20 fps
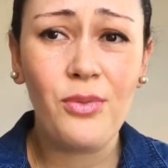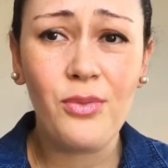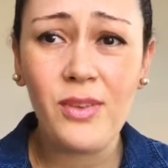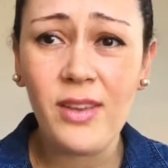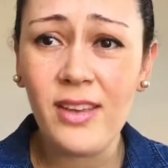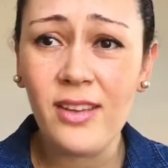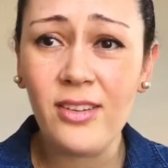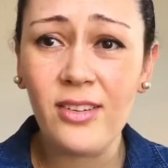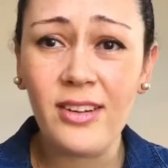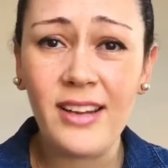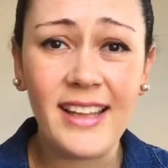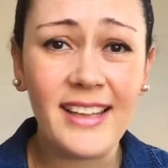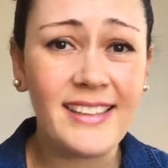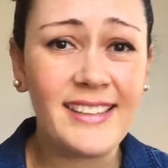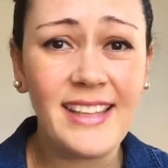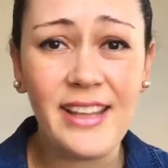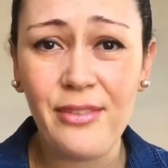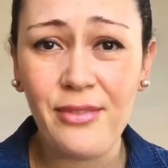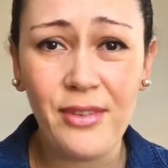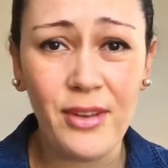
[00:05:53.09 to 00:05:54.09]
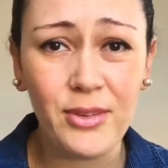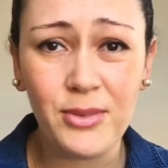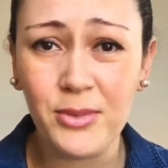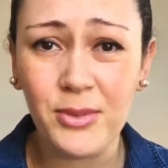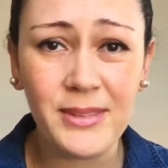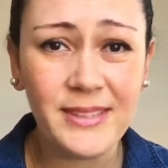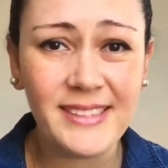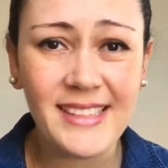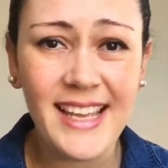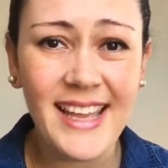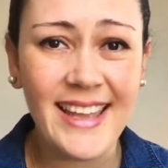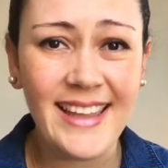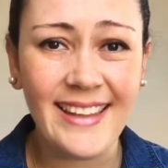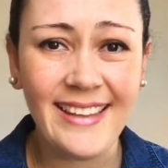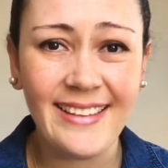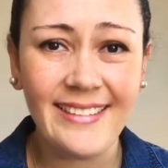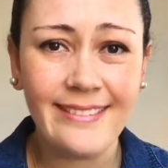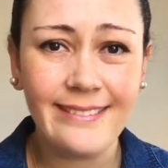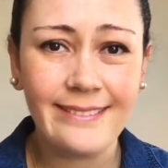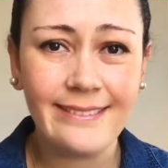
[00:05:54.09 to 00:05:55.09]
feel like they felt one day,
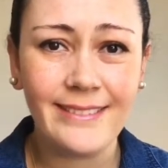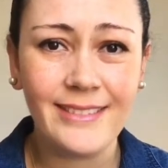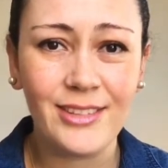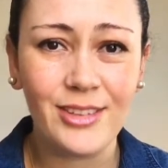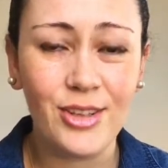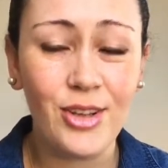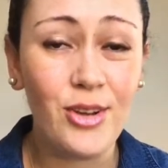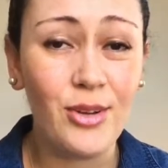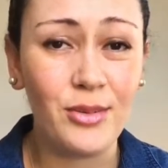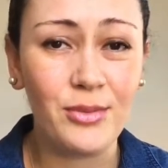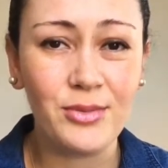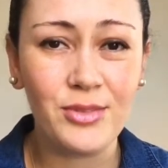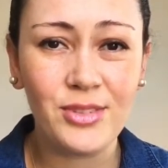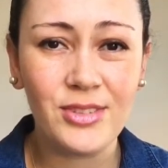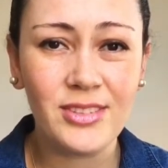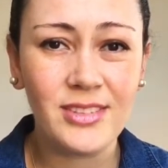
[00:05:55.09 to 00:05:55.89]
loved.